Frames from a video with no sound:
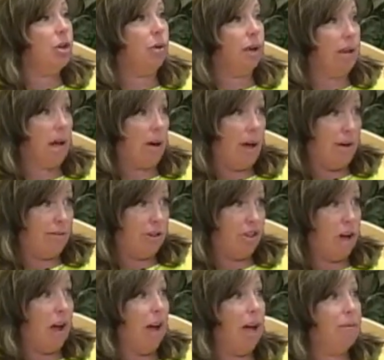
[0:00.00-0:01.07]
you can now have a
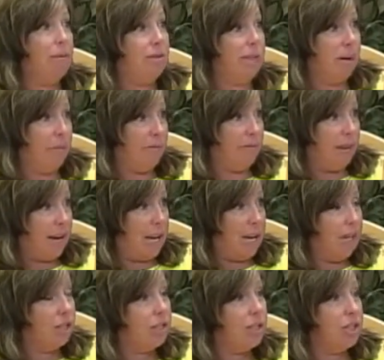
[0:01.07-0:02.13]
job, stable
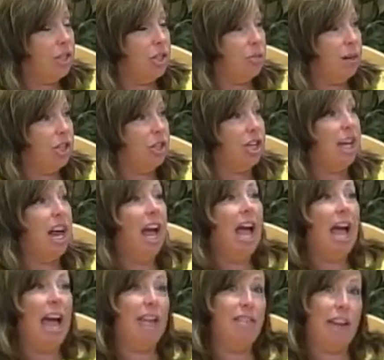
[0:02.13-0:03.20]
financial situation,
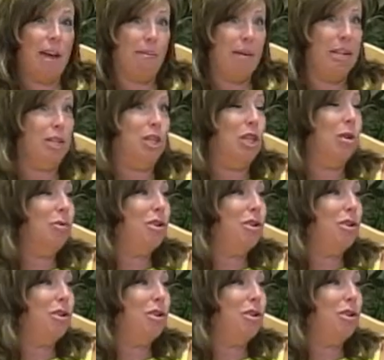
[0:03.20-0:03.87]
and that makes you and